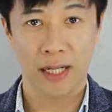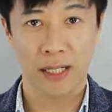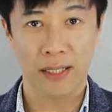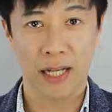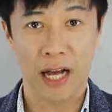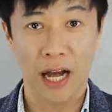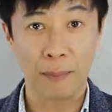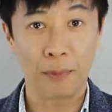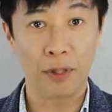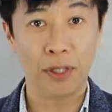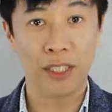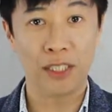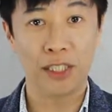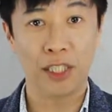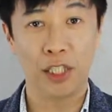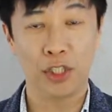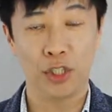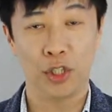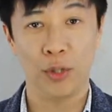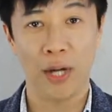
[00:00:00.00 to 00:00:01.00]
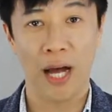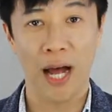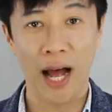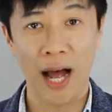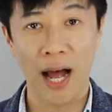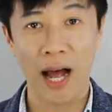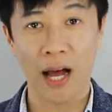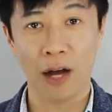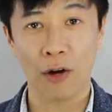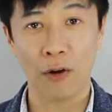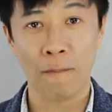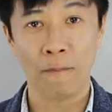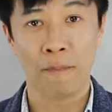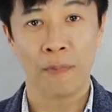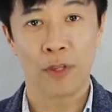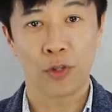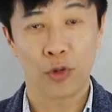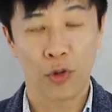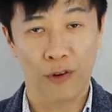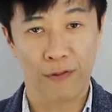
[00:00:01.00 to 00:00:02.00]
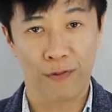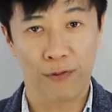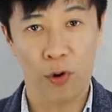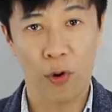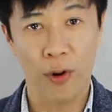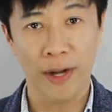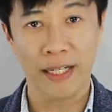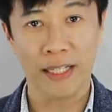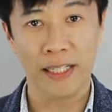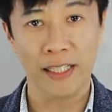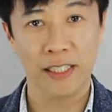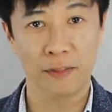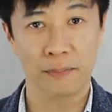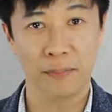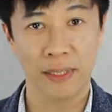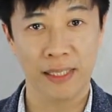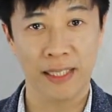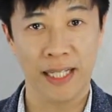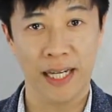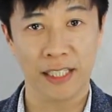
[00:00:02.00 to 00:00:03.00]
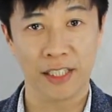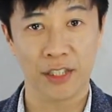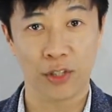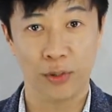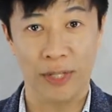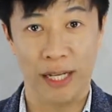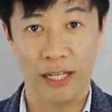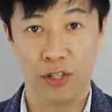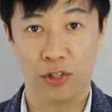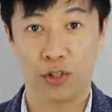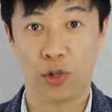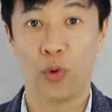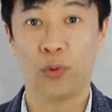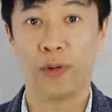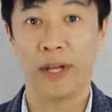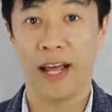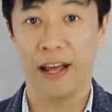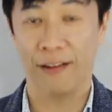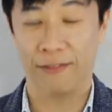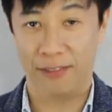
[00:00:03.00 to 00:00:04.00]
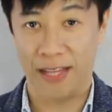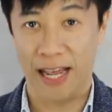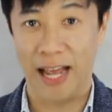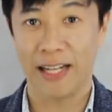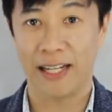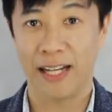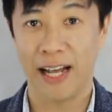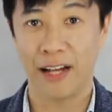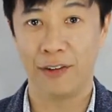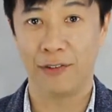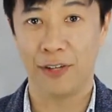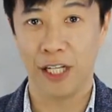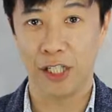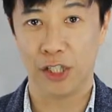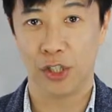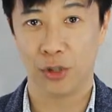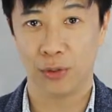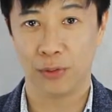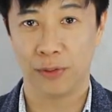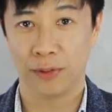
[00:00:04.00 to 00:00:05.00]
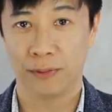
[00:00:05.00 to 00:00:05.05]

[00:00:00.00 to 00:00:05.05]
Now I'm going to teach you how to avoid these mistakes so that you don't have that kind of issue.